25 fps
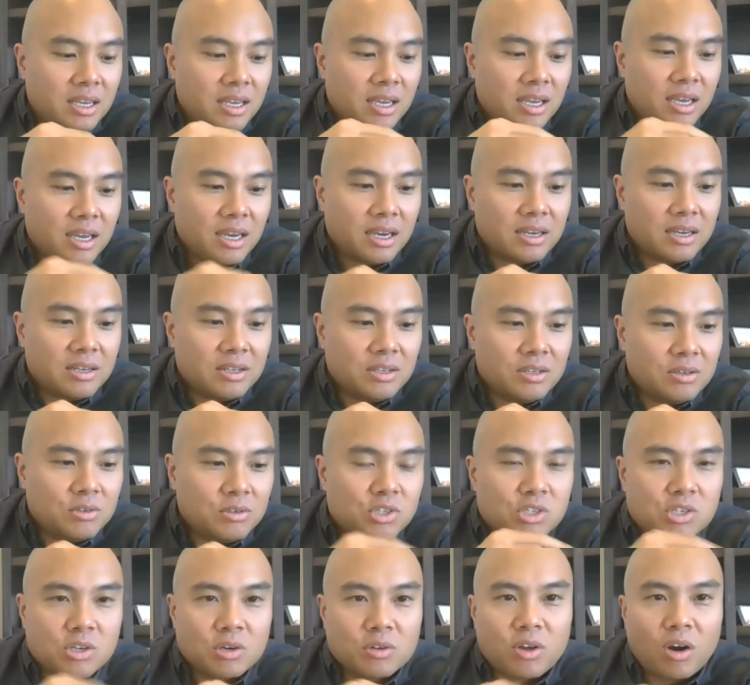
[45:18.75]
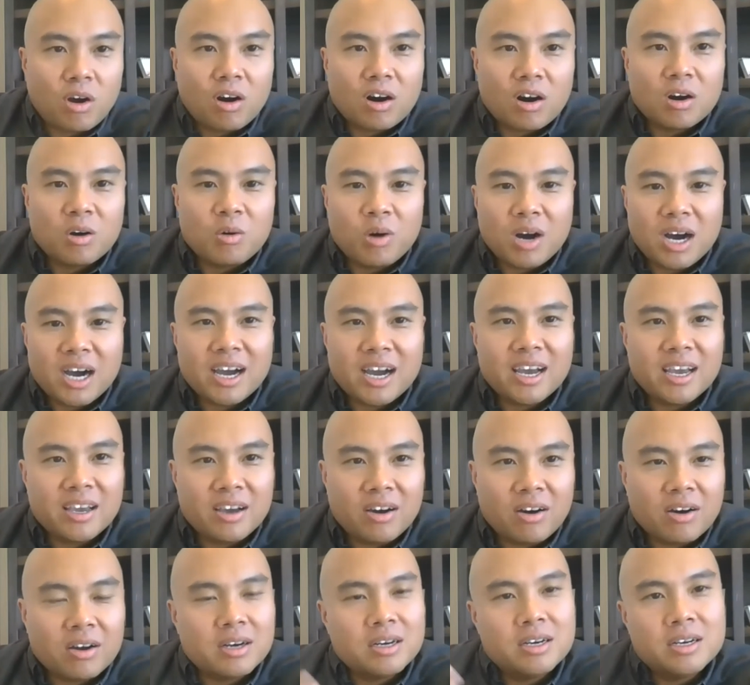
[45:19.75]
how do you show the ROI
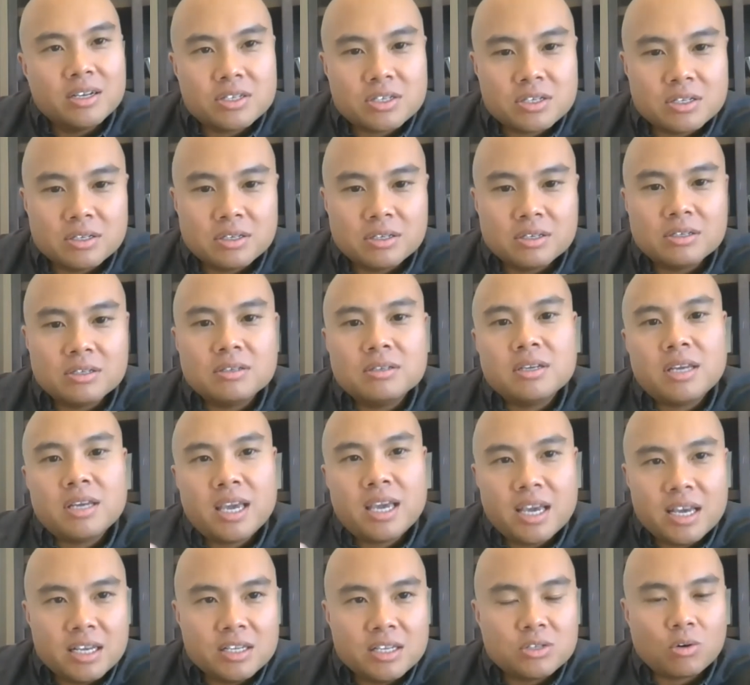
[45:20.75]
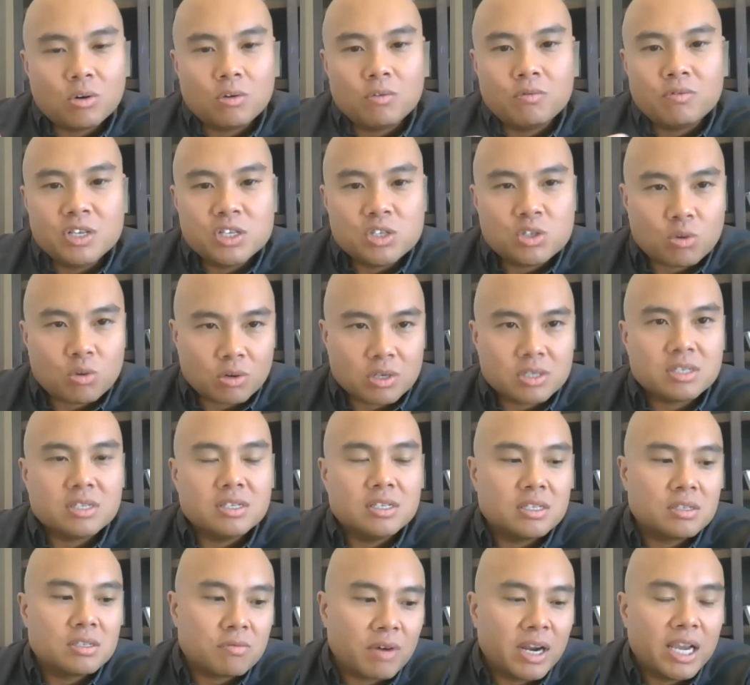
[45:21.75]
on additional heads or
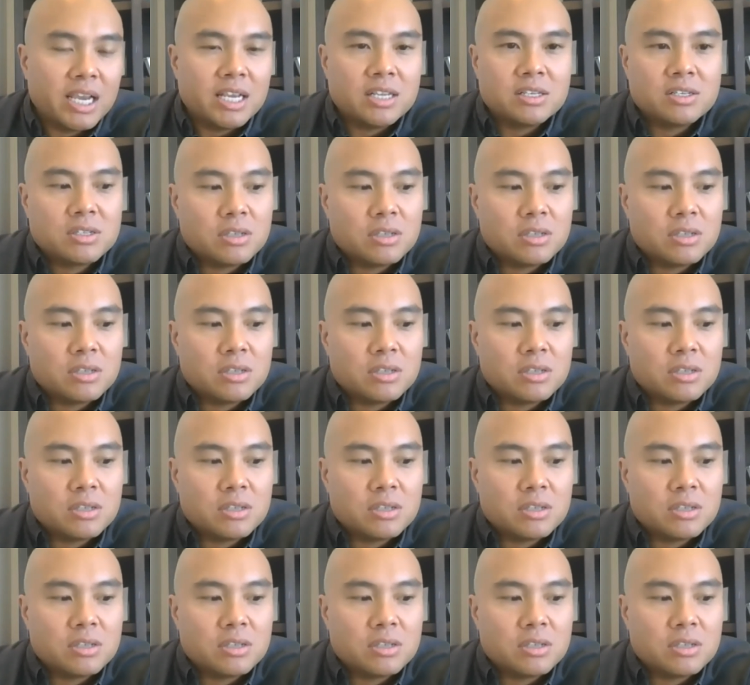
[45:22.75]
resources, right?